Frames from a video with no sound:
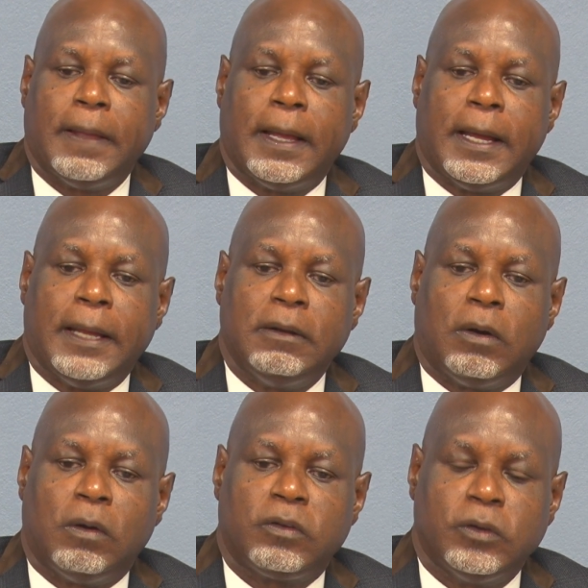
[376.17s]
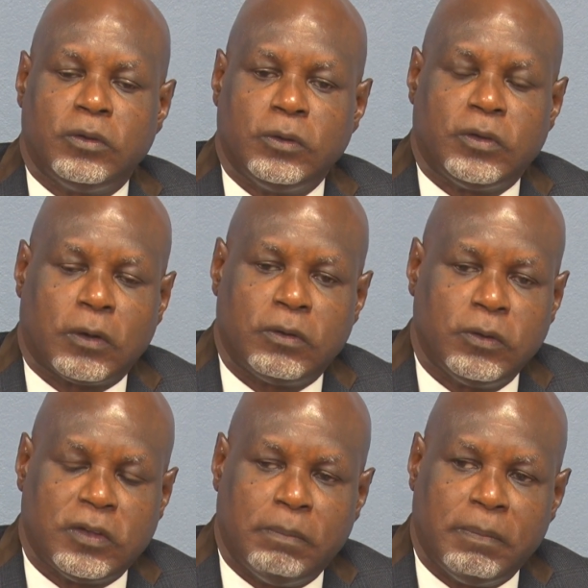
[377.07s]
and also to talk
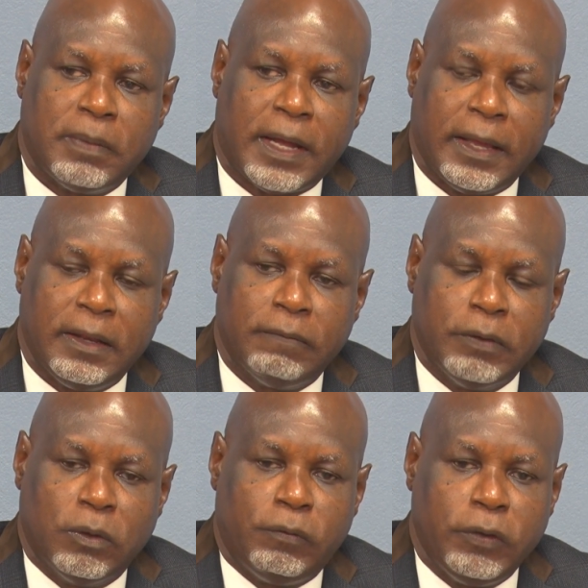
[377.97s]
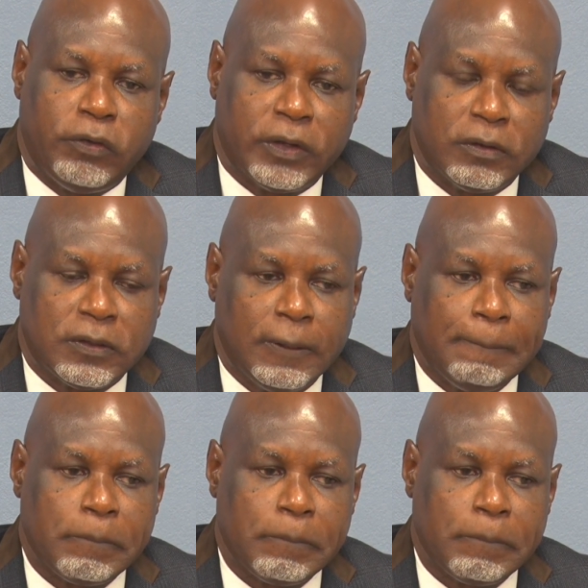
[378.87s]
to some high-level officials,